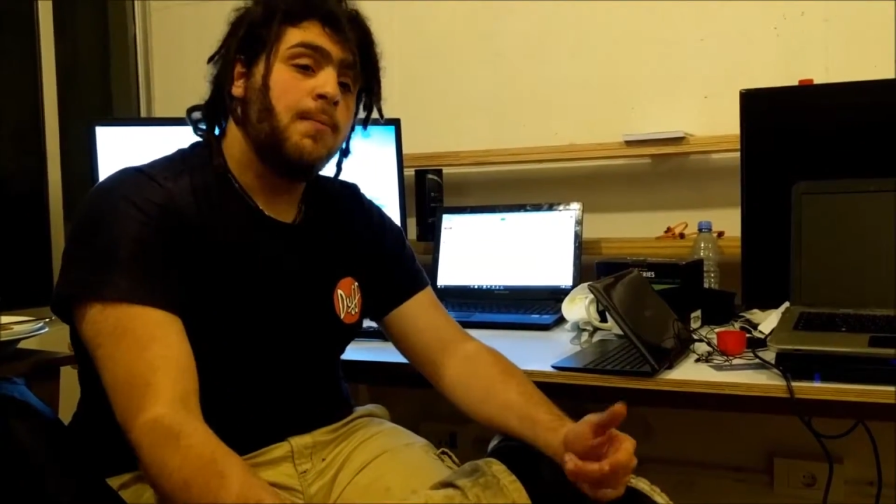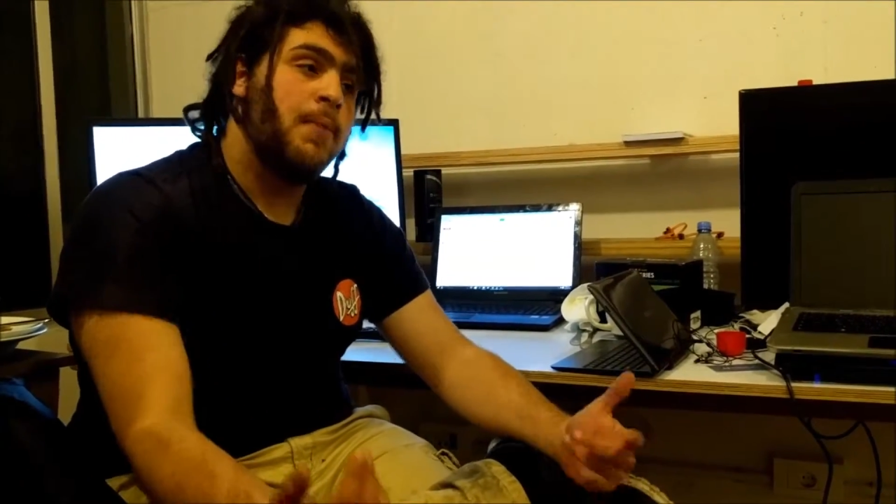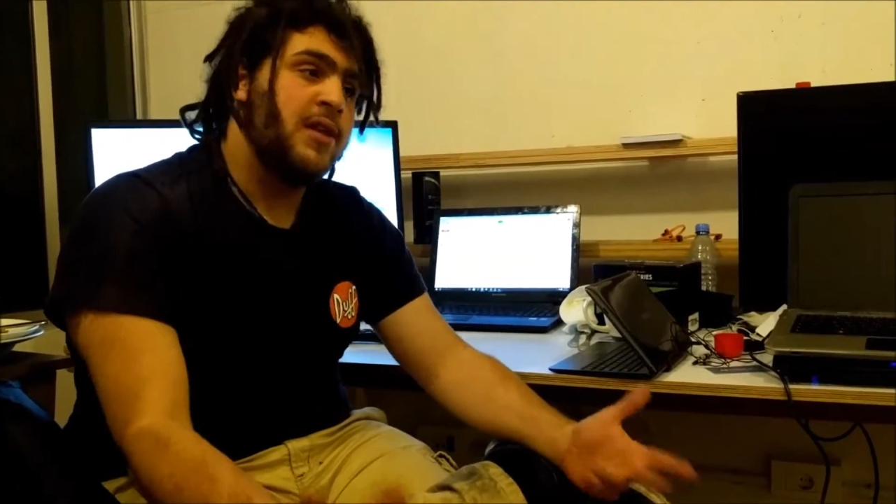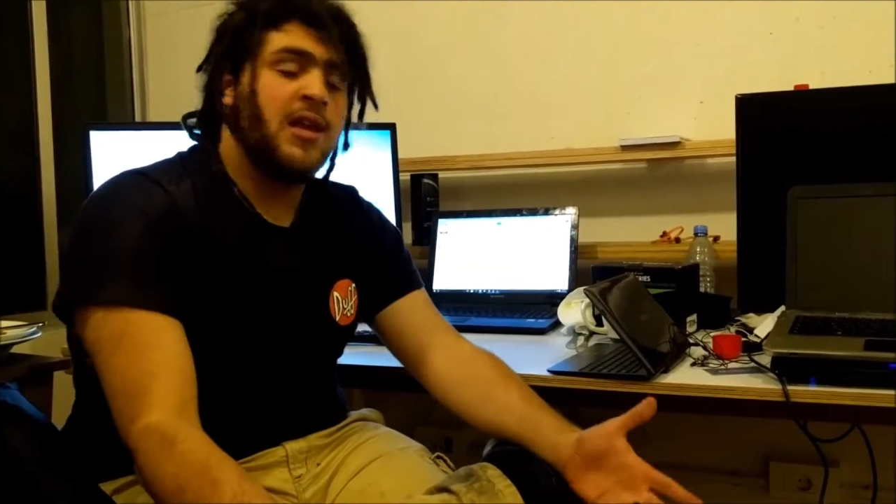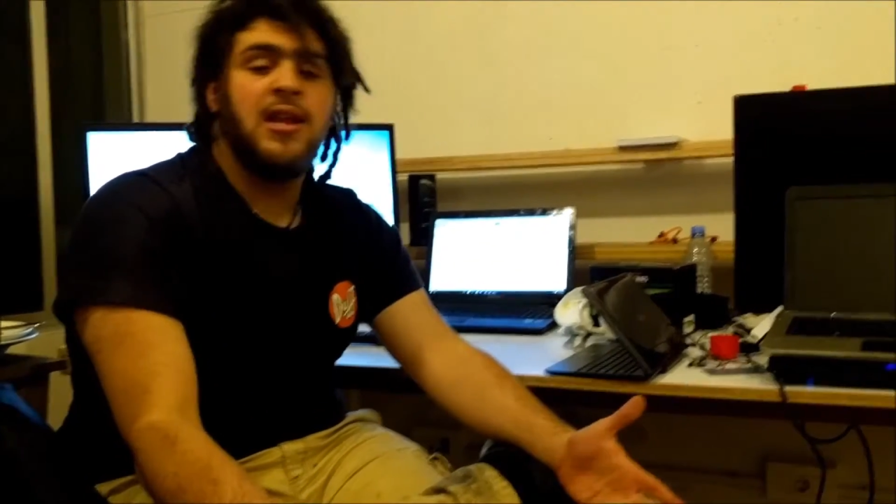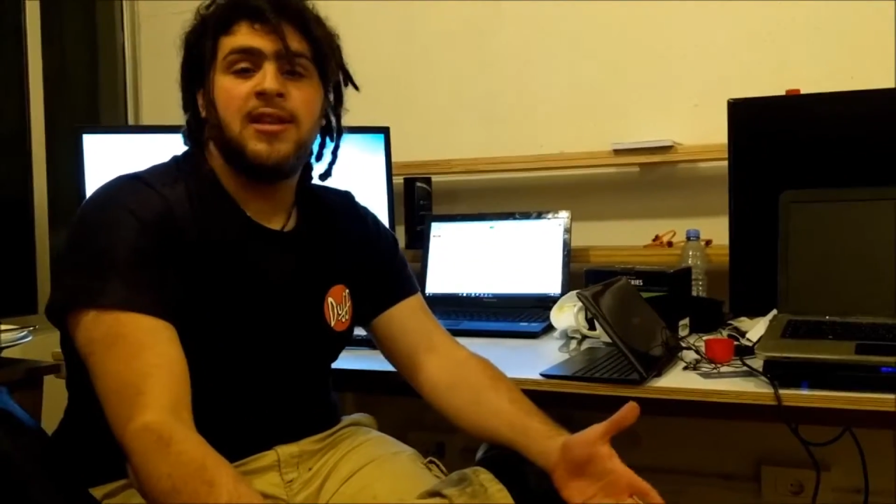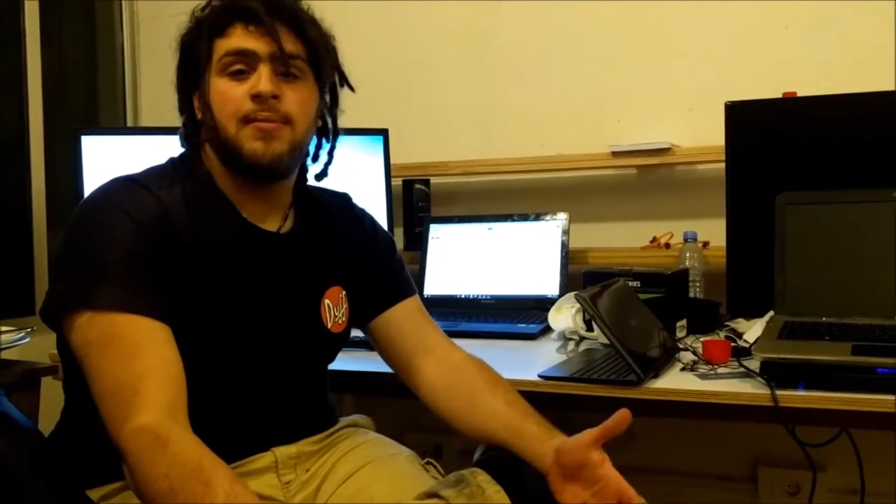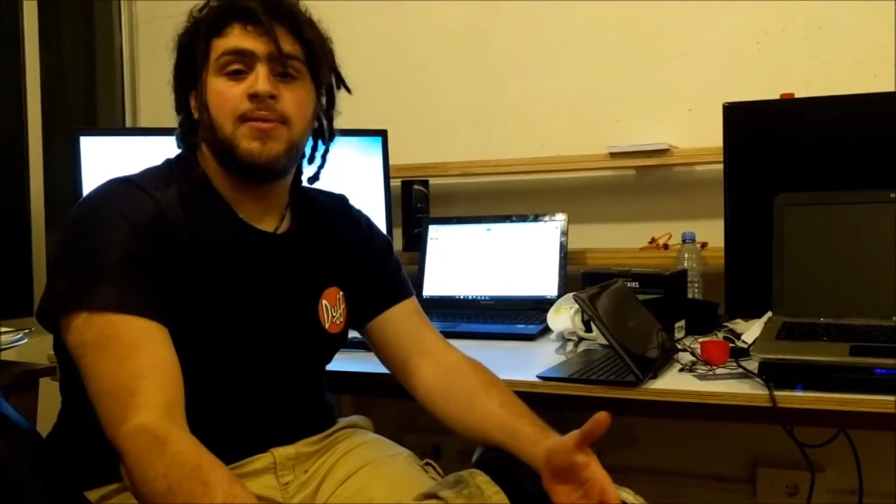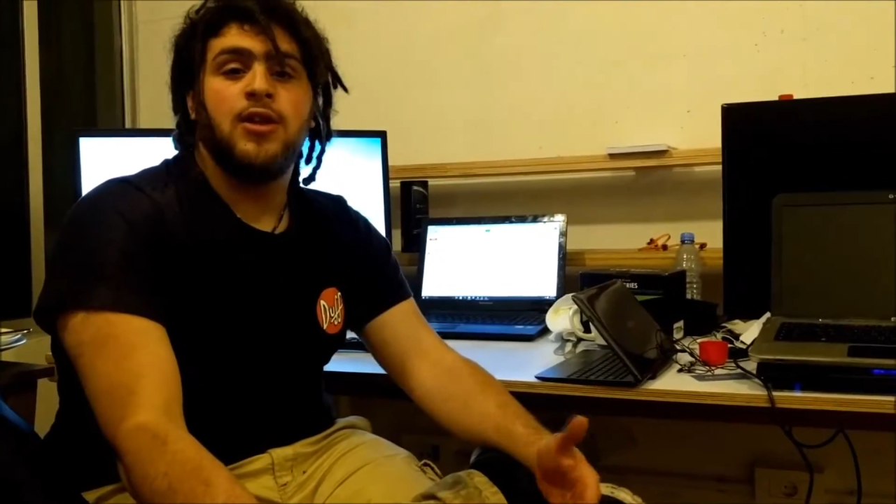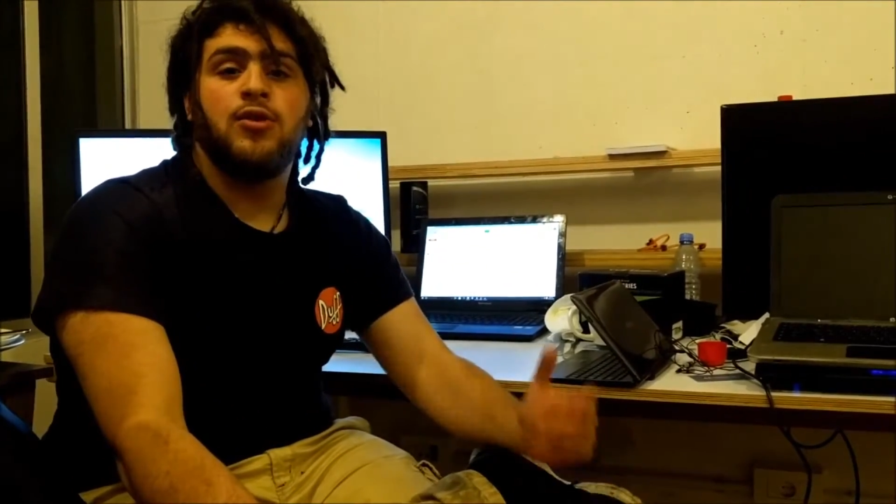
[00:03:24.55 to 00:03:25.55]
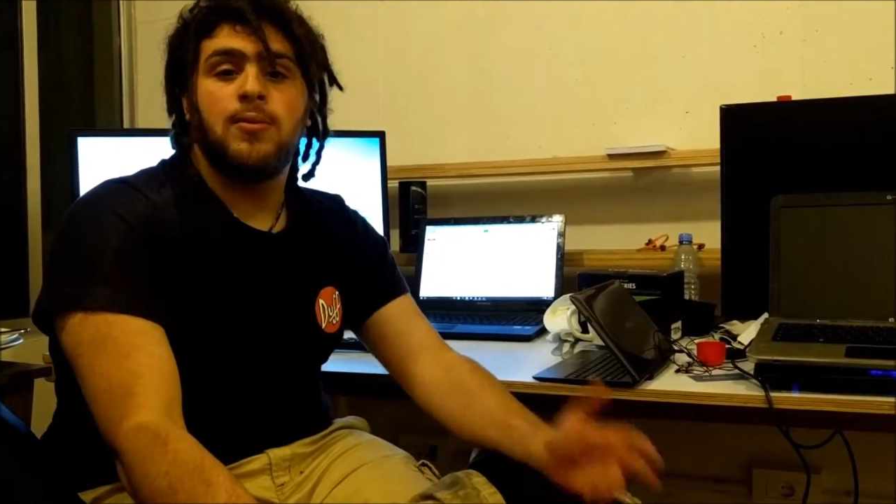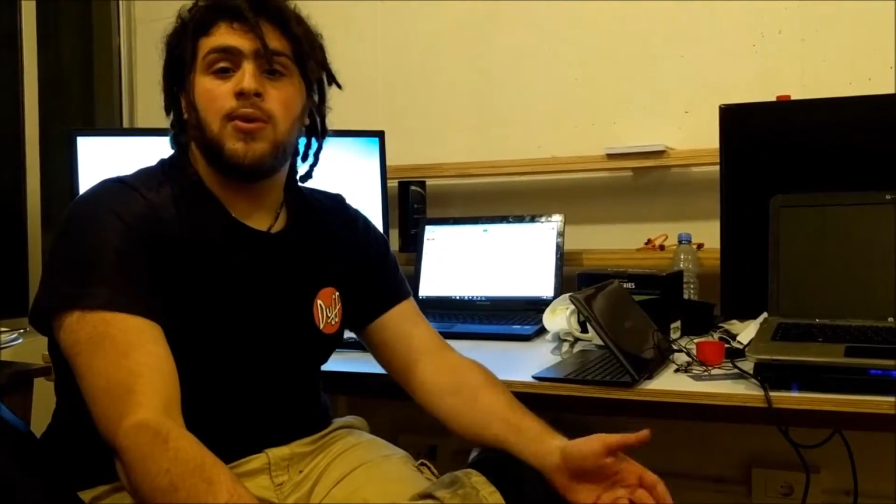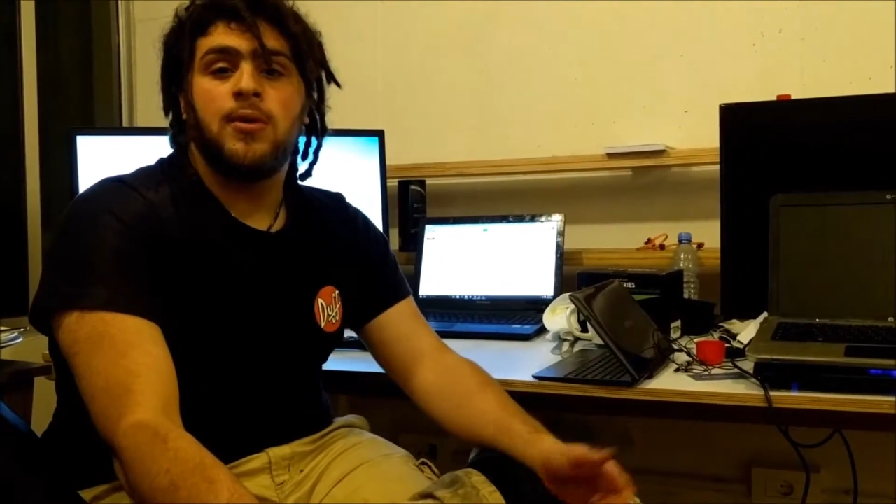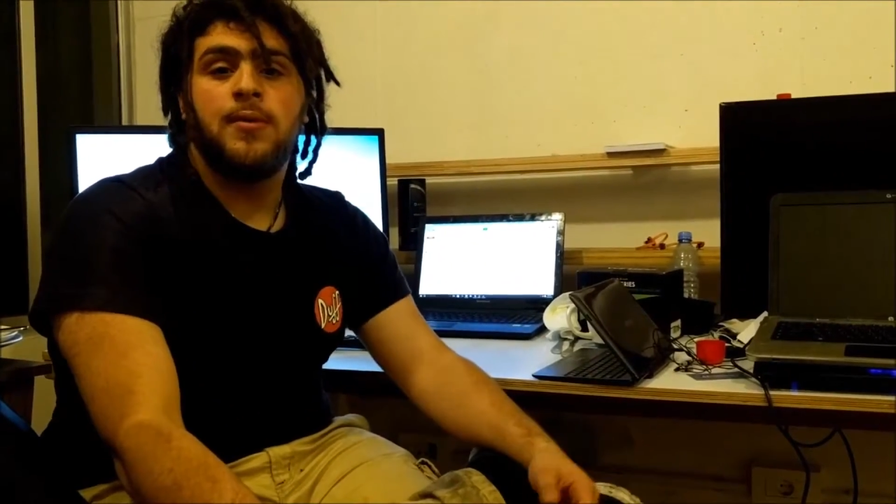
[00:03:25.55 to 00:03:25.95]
but I'll let him tell you more.